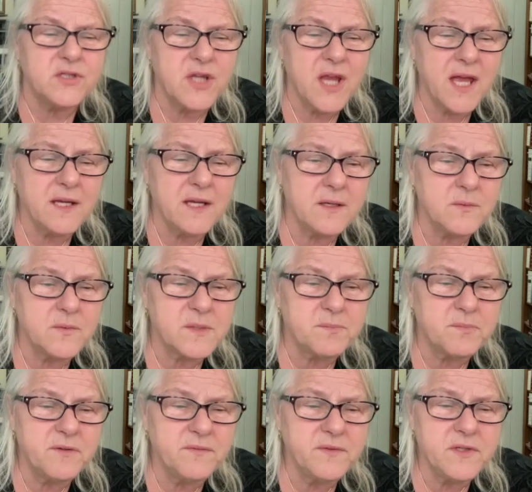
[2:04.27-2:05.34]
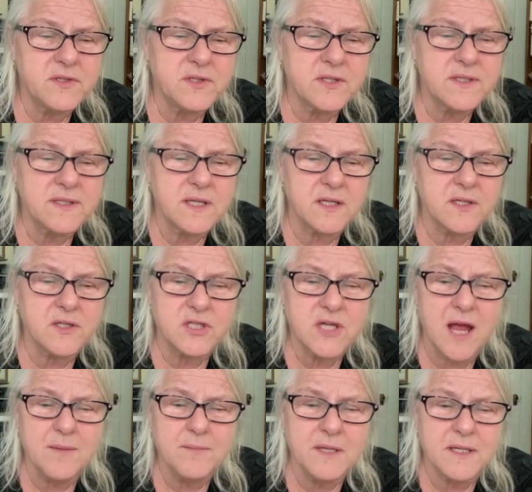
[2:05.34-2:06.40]
Janet was privileged to study
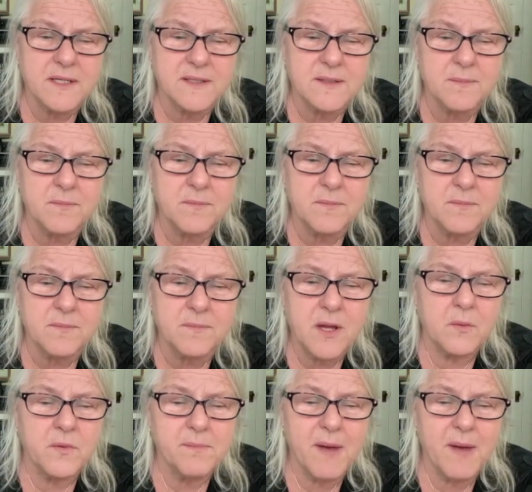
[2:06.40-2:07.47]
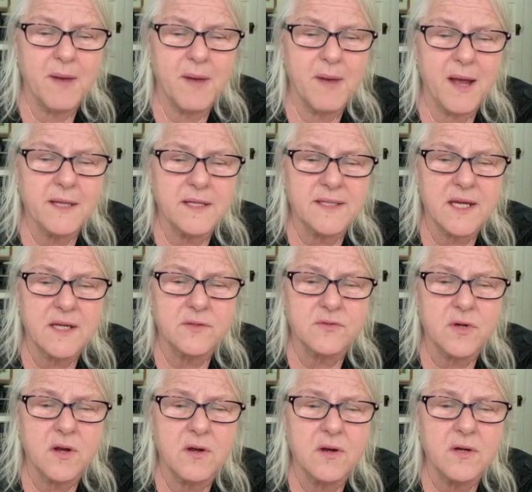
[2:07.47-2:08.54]
shamanism with Michael and
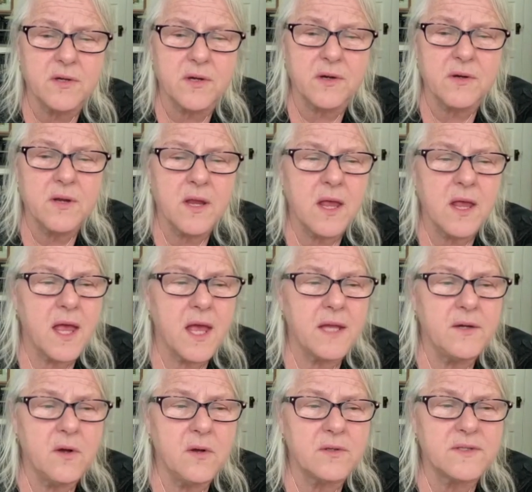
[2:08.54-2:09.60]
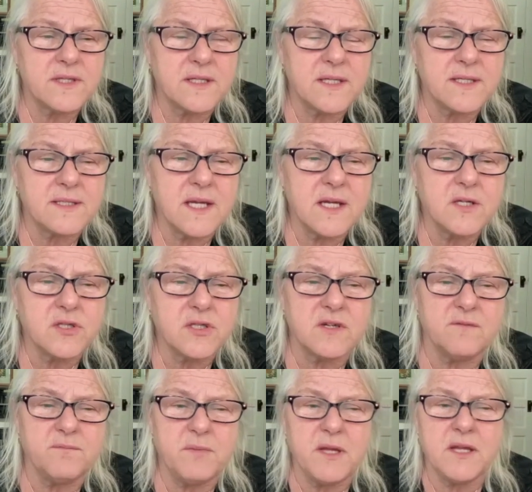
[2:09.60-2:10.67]
Sandra Harner and holds the
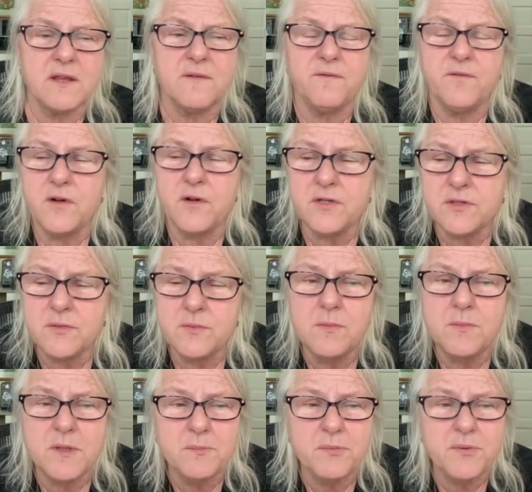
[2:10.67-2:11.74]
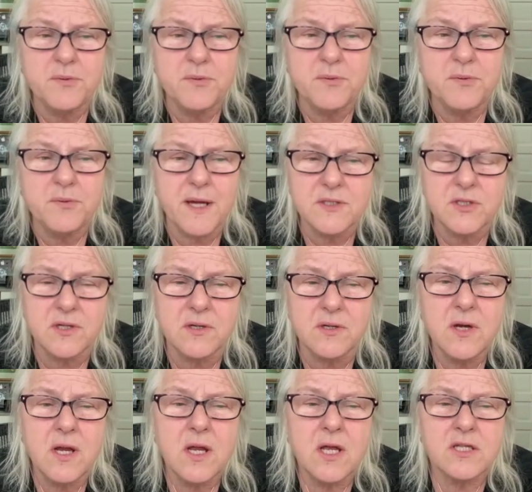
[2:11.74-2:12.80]
distinction of being the first woman
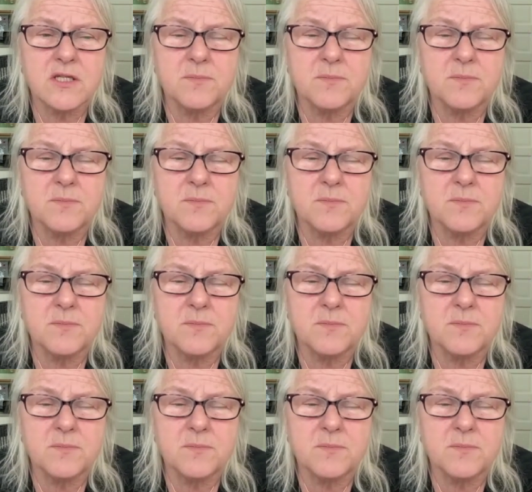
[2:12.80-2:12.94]
practitioner